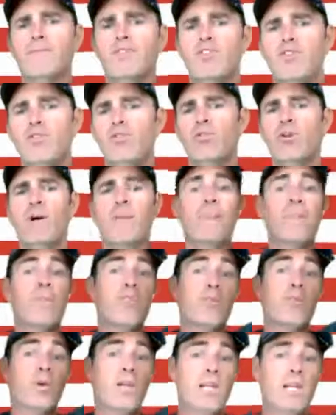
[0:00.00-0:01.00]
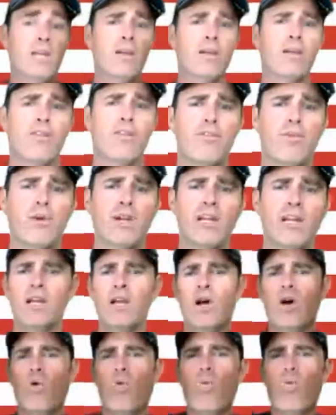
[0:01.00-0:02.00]
2, 3, 3.
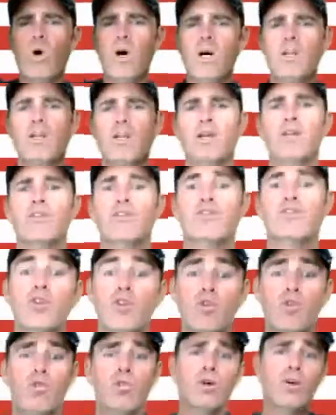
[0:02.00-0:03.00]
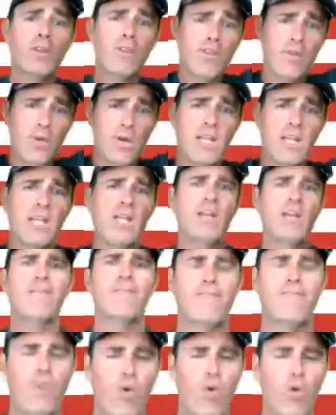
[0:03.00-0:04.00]
1, 2, 3,
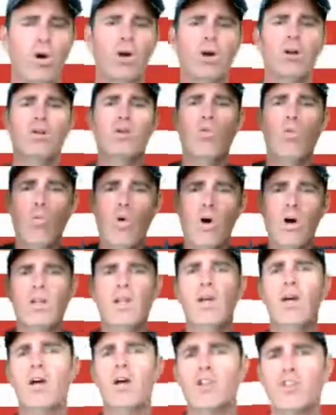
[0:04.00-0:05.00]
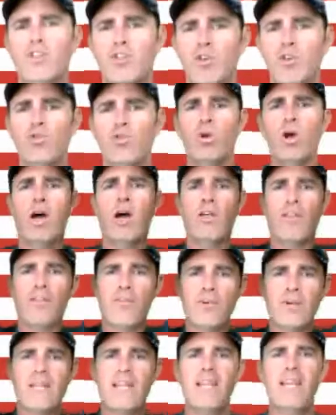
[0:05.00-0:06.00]
4. 1, 2,
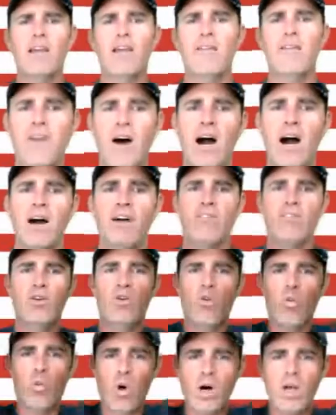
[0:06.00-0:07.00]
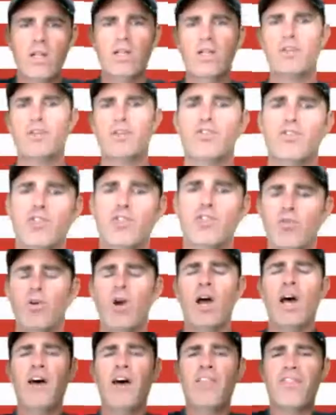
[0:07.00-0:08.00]
3, and 5. 1, 2,
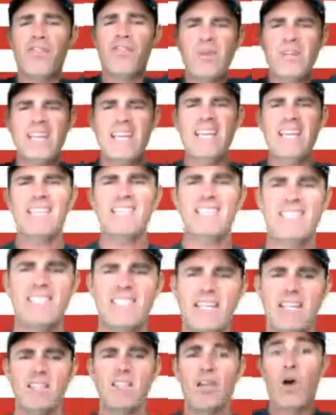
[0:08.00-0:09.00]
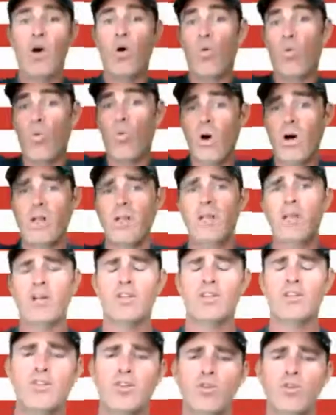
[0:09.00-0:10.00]
3, and 6. 1,
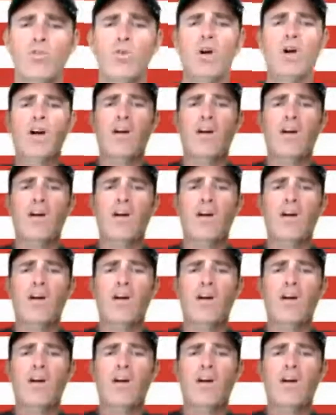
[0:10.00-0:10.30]
2,